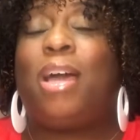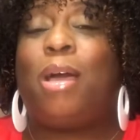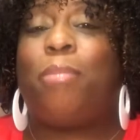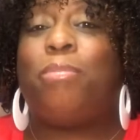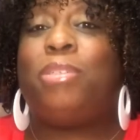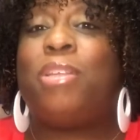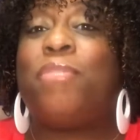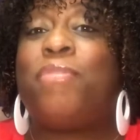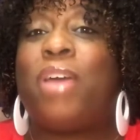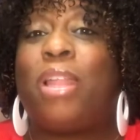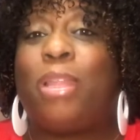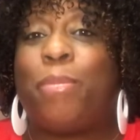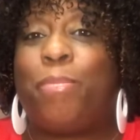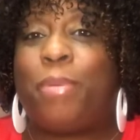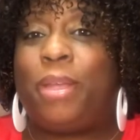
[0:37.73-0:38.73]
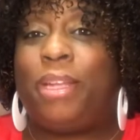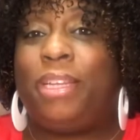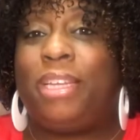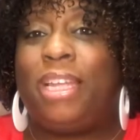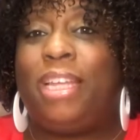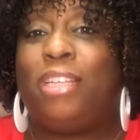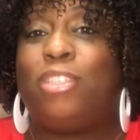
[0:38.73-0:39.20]
developing
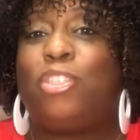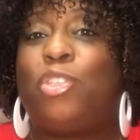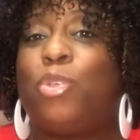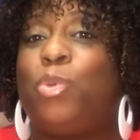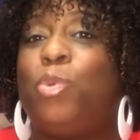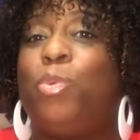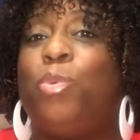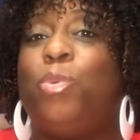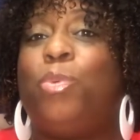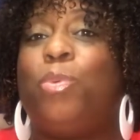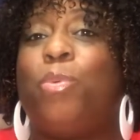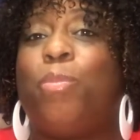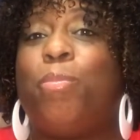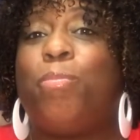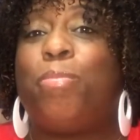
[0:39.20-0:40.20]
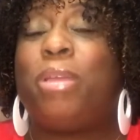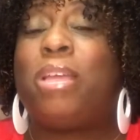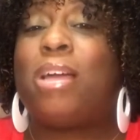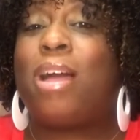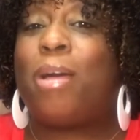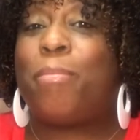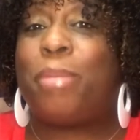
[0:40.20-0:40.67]
into
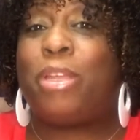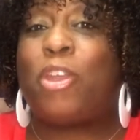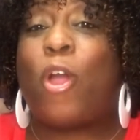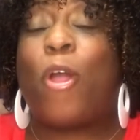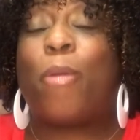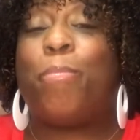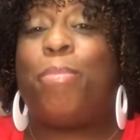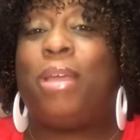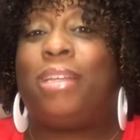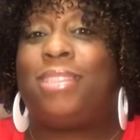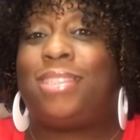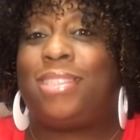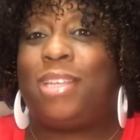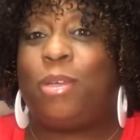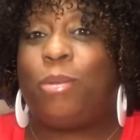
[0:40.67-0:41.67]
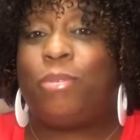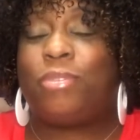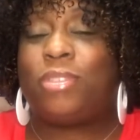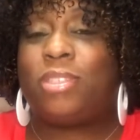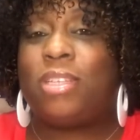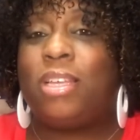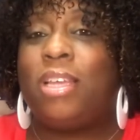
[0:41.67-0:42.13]
becoming our best
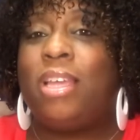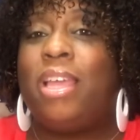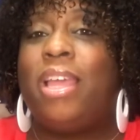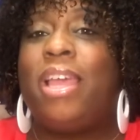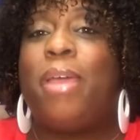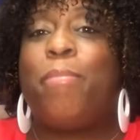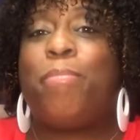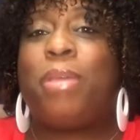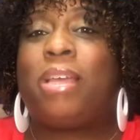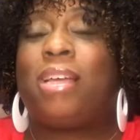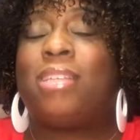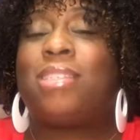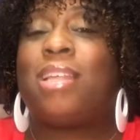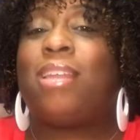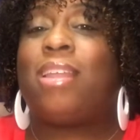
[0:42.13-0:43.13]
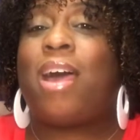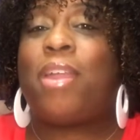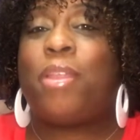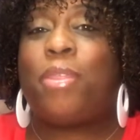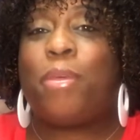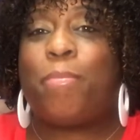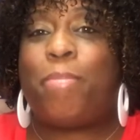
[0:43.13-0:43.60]
selves. Because a lot
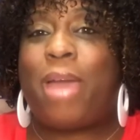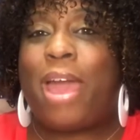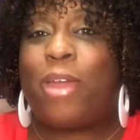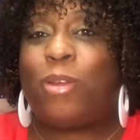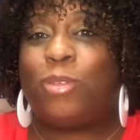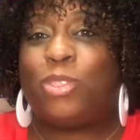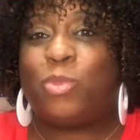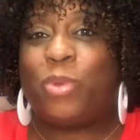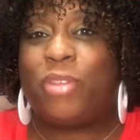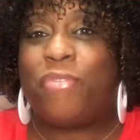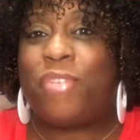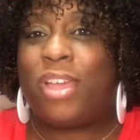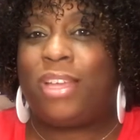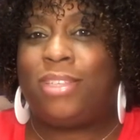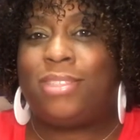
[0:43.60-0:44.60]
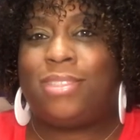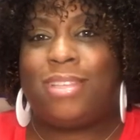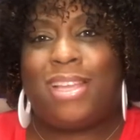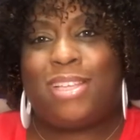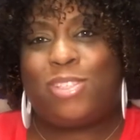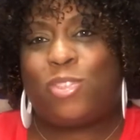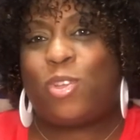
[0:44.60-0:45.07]
of the battles we face,
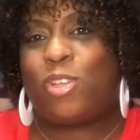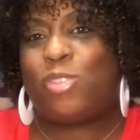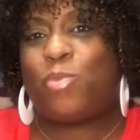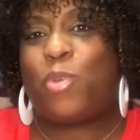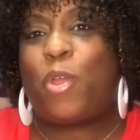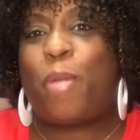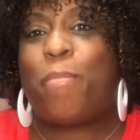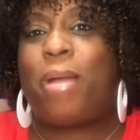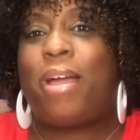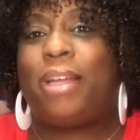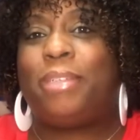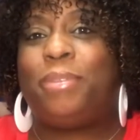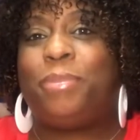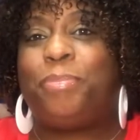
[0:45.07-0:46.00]
it starts with our mind.